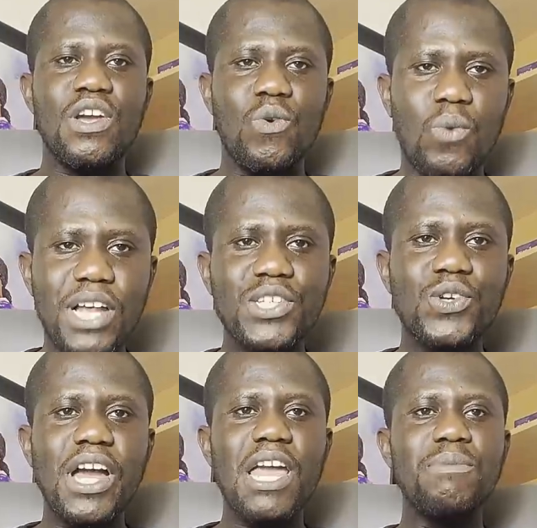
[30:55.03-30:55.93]
Once
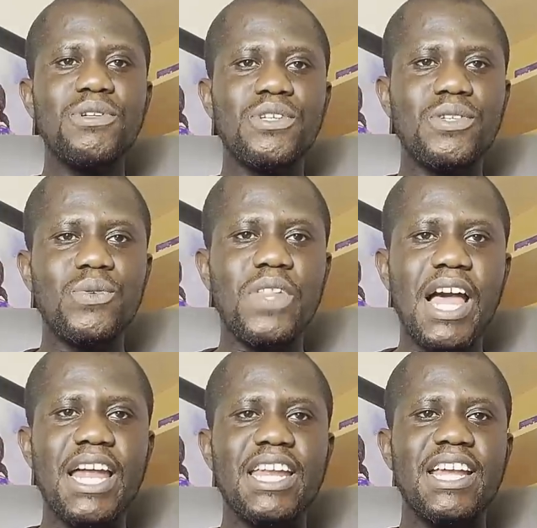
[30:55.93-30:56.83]
you are able to do
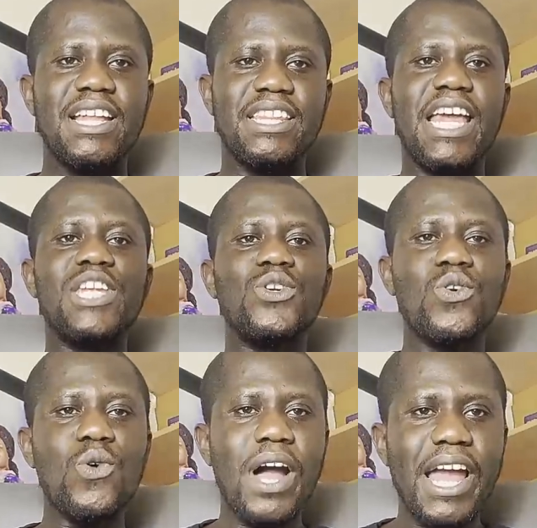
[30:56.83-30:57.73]
that, then you
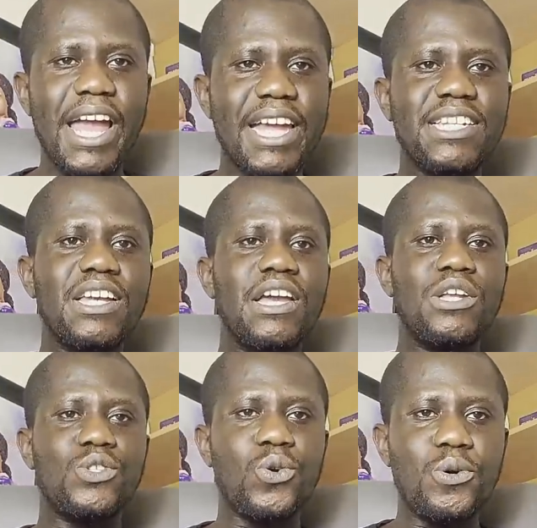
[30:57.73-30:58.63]
go ahead
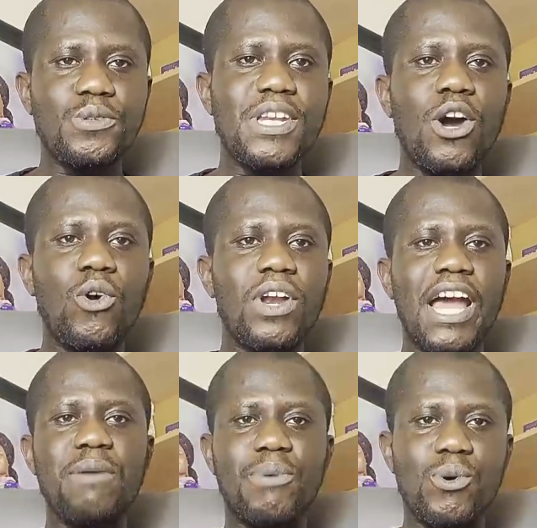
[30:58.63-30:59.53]
to go to the
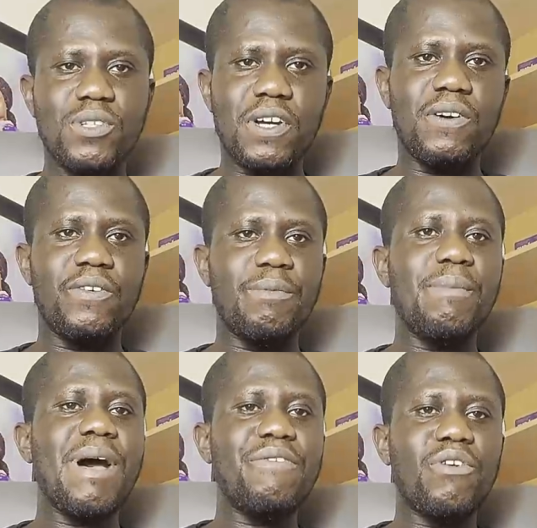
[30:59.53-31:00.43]
online portal.
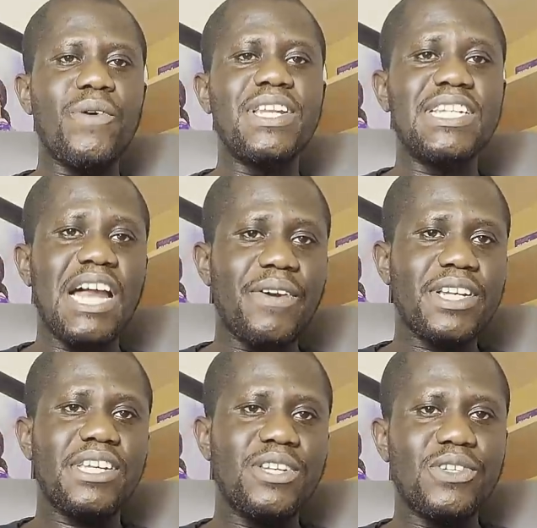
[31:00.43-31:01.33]
Remember, I've already
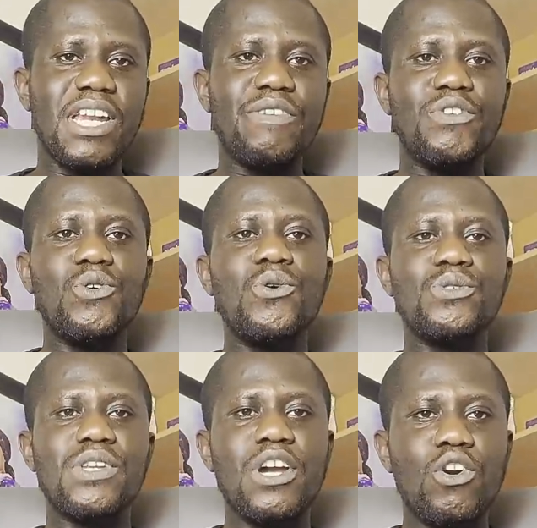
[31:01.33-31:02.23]
directed you that if you go to the